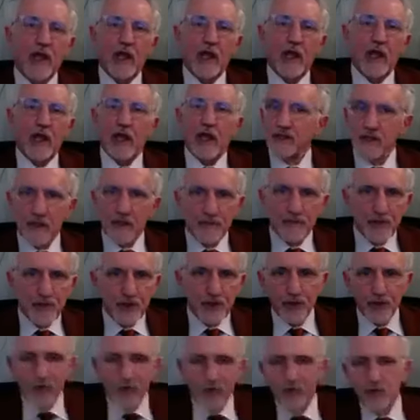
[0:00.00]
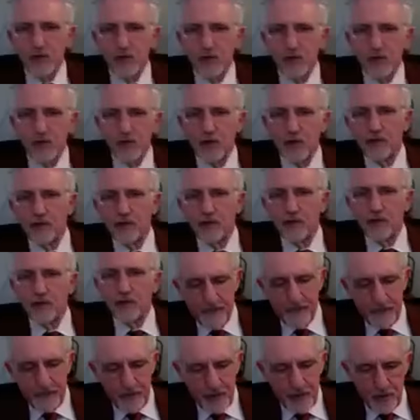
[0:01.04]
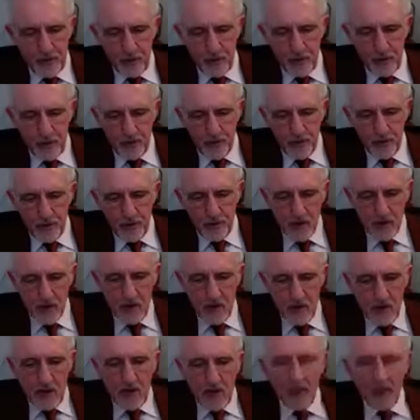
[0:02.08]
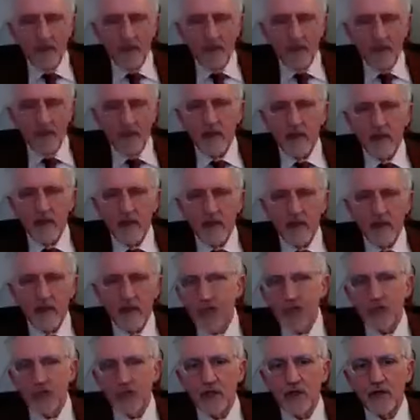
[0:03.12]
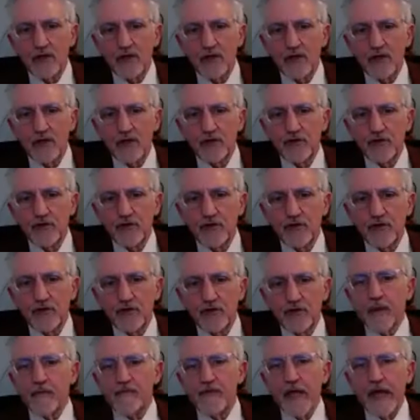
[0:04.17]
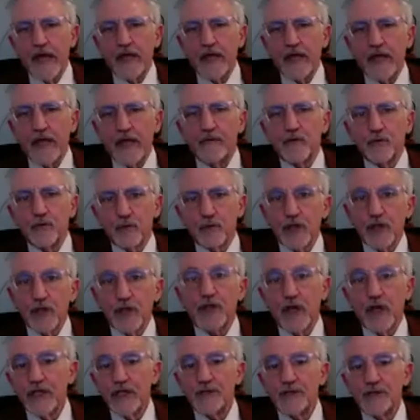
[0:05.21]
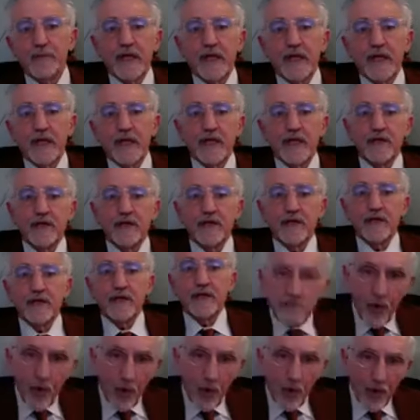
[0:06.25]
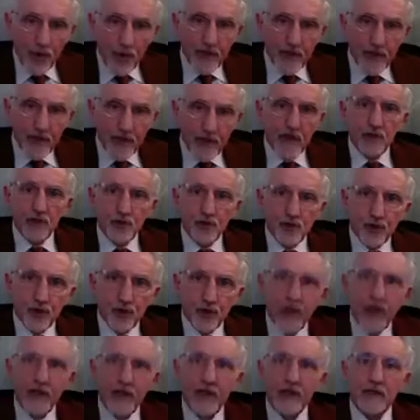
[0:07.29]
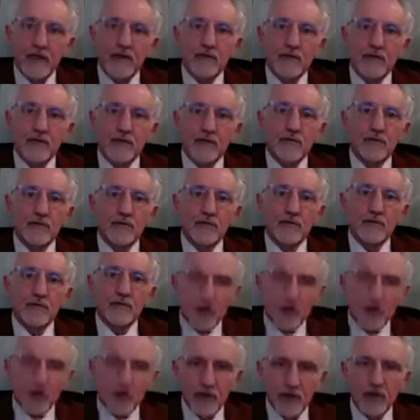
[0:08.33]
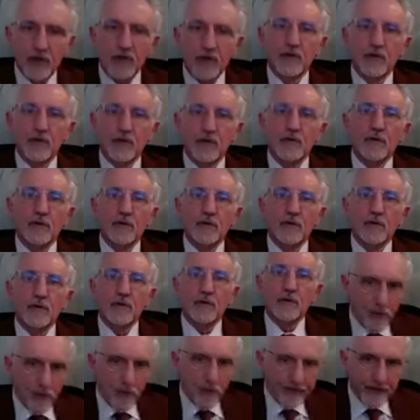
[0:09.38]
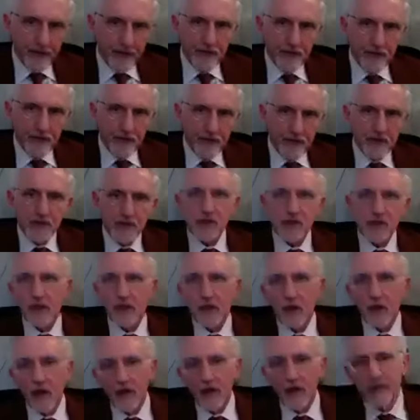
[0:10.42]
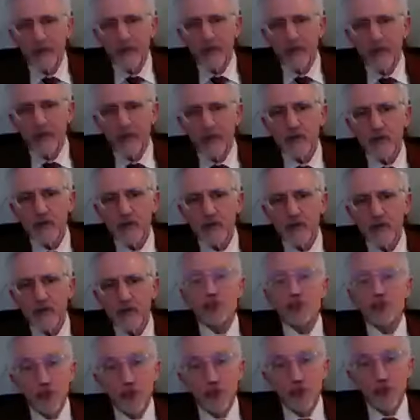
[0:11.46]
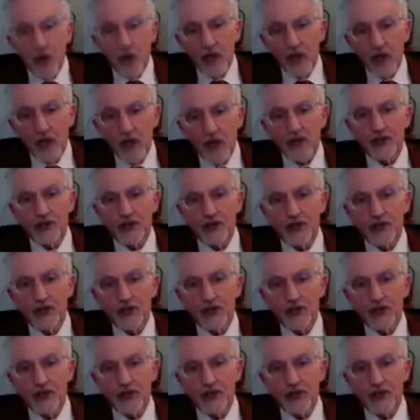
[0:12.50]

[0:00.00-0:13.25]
And as I'm sure you know from the news, the allegation is that Russia has been deporting Ukrainian children, orphans, and others to Russia.